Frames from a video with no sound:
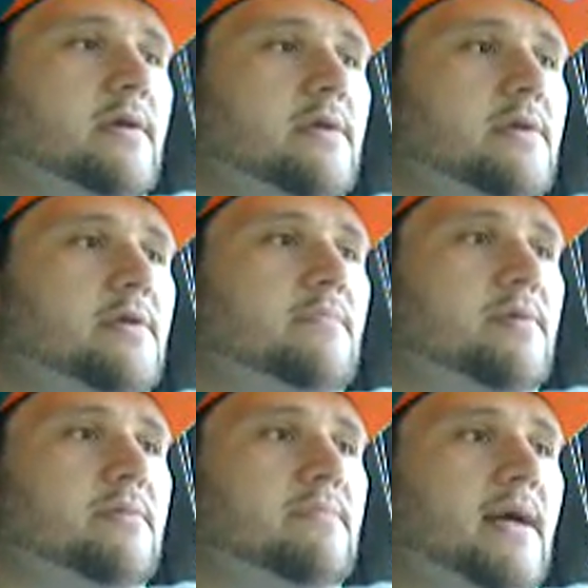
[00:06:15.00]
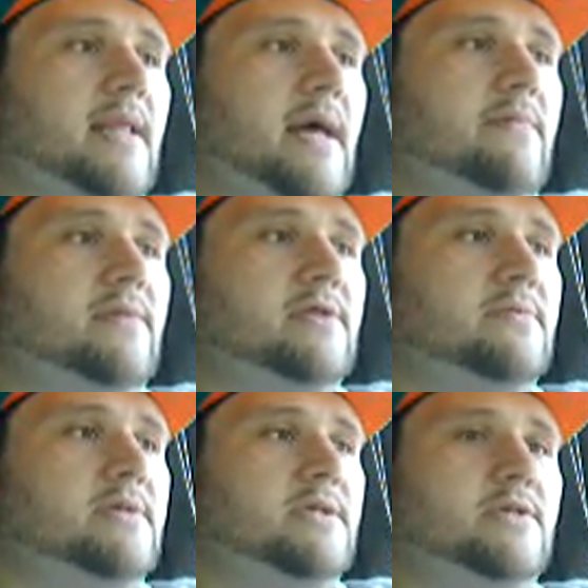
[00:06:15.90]
you know, put my life into
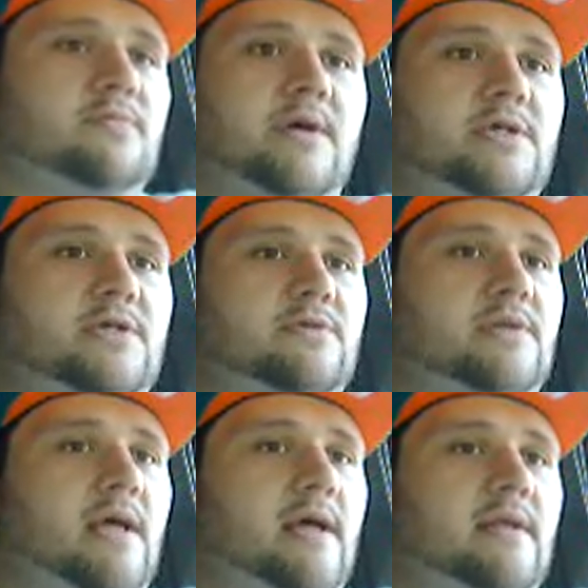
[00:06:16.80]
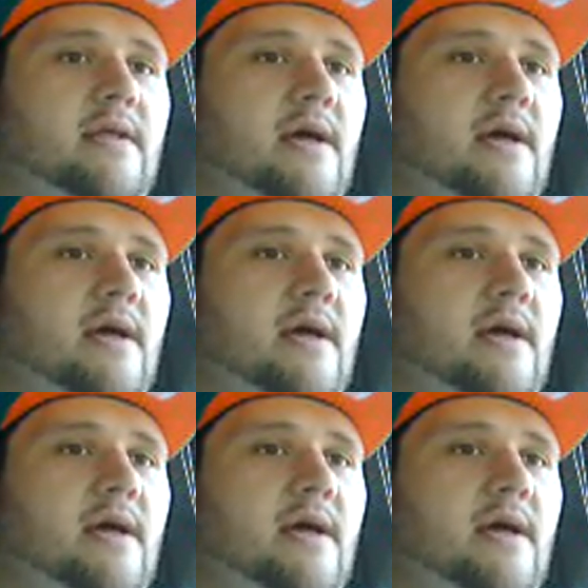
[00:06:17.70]
a situation that